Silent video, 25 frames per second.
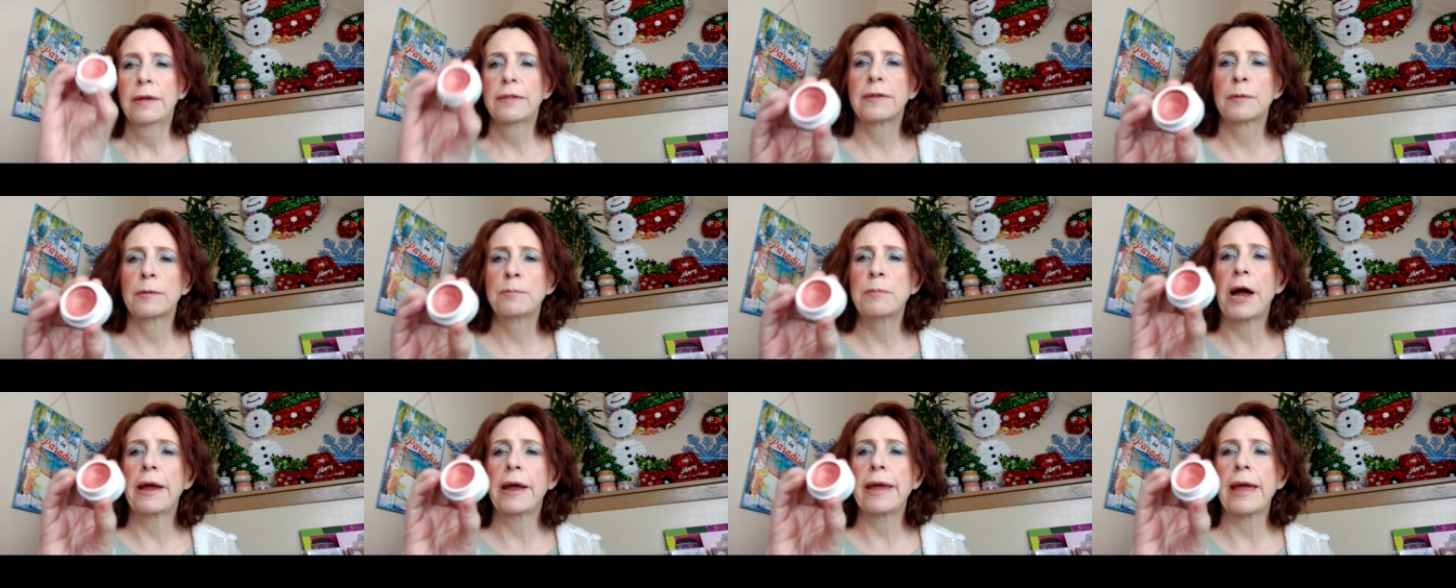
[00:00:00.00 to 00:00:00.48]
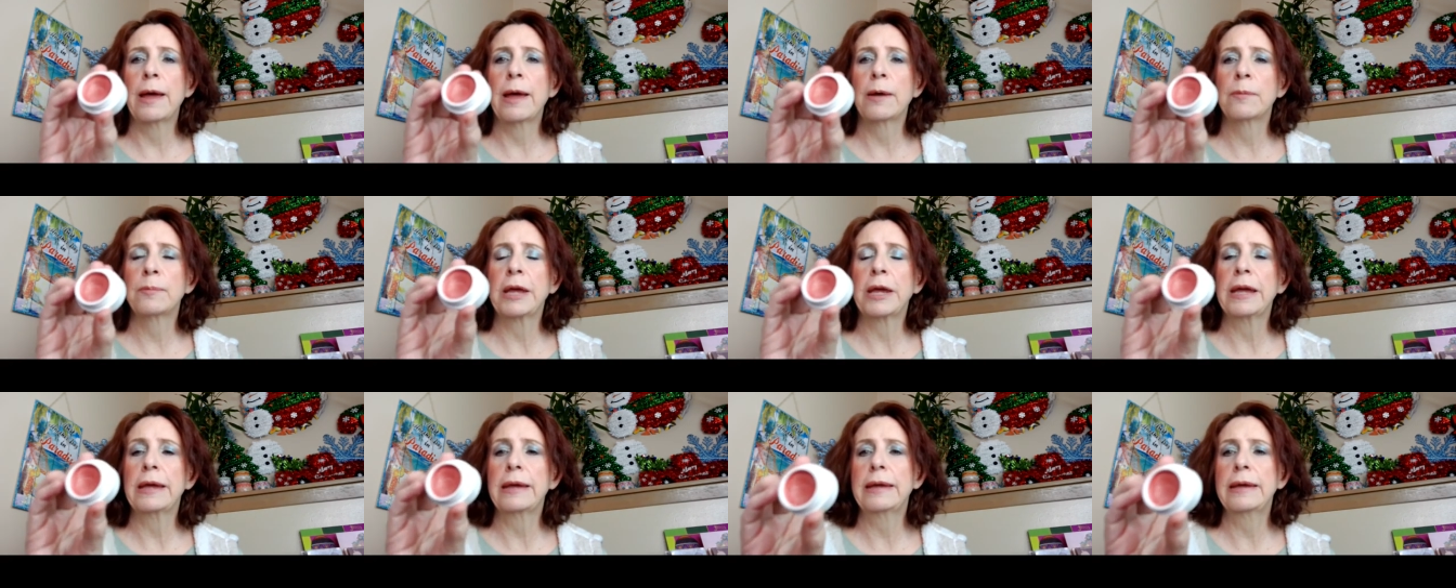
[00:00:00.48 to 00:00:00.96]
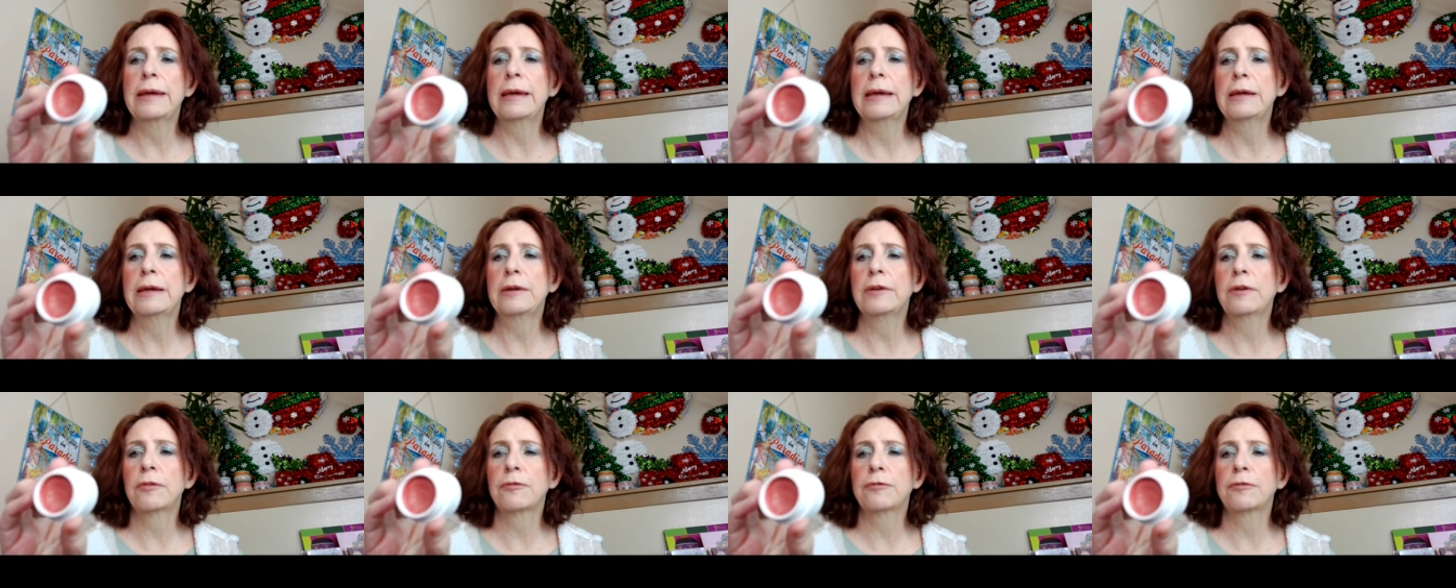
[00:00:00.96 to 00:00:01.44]
the Miami
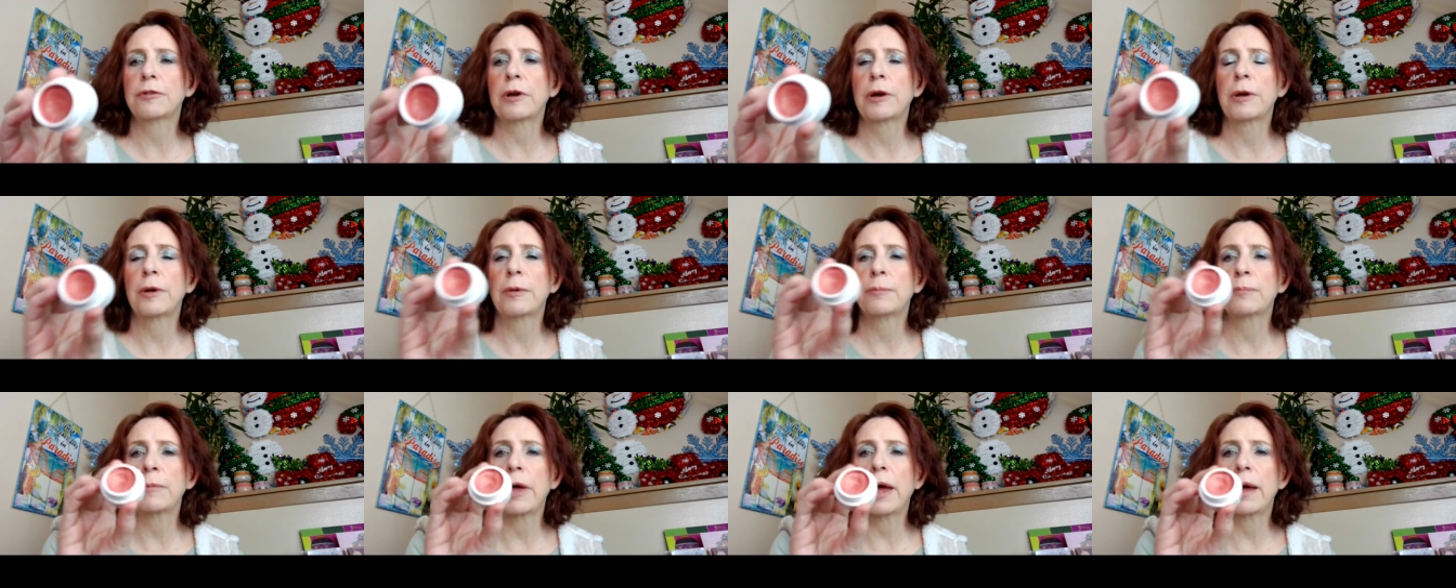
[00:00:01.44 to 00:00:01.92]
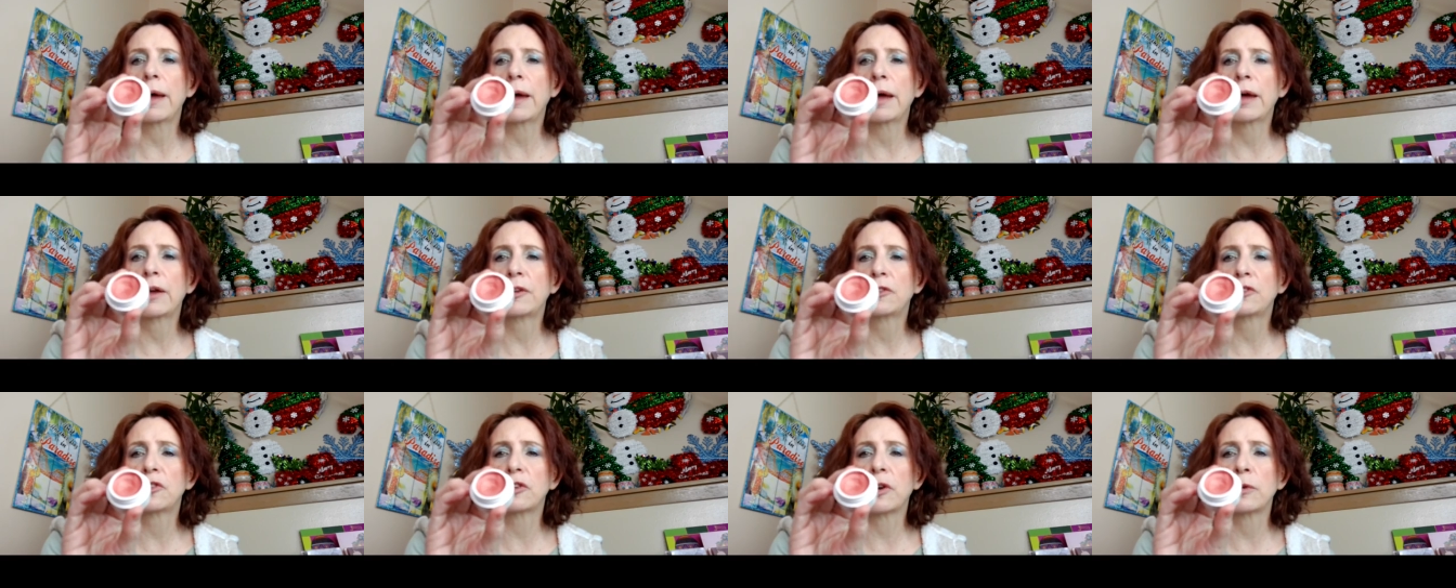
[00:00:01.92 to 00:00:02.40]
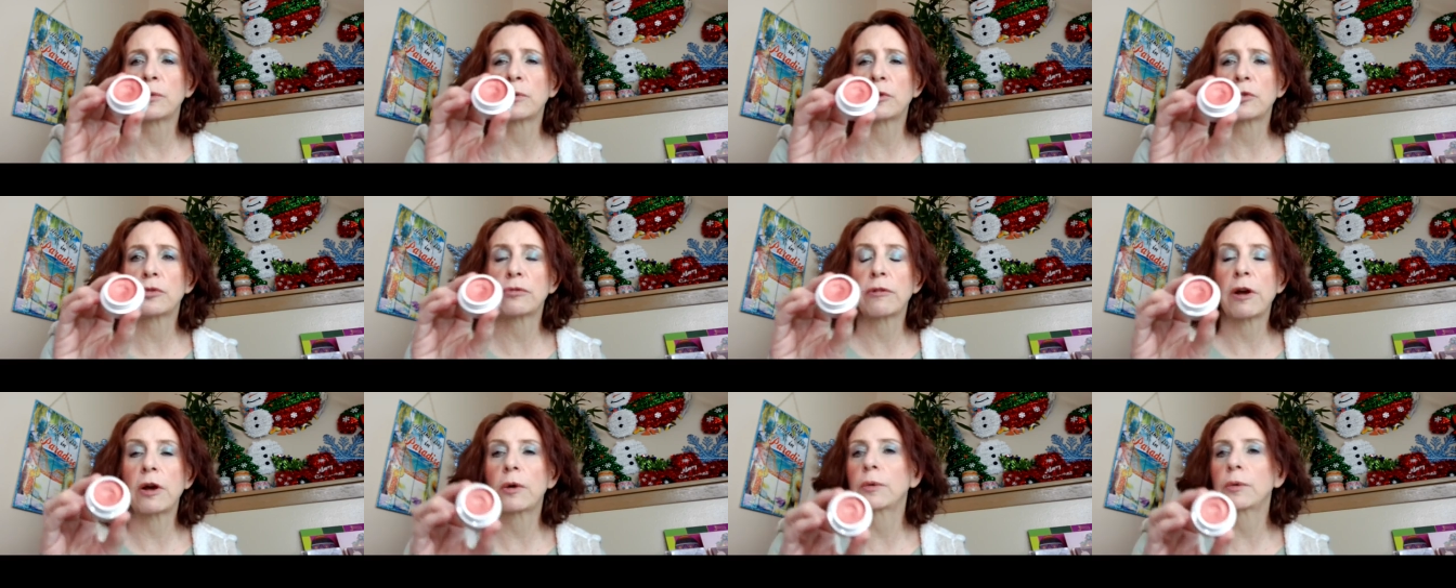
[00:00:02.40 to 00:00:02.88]
Heat from uh,
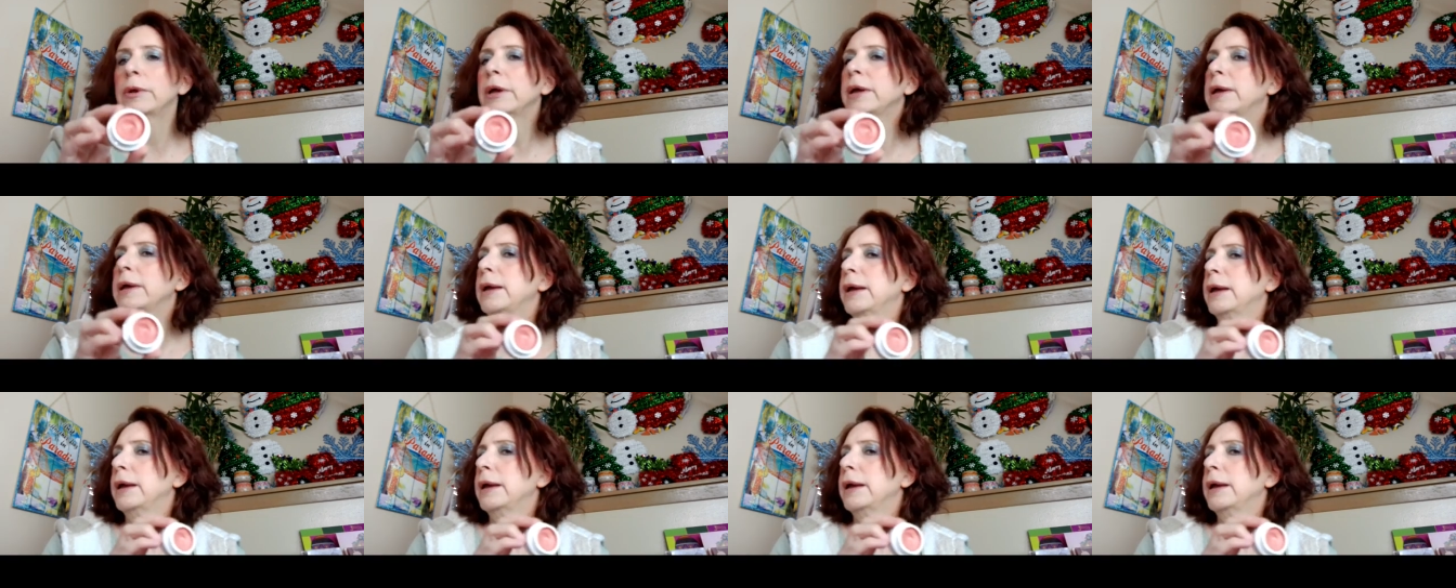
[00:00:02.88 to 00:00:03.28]
Jones Road.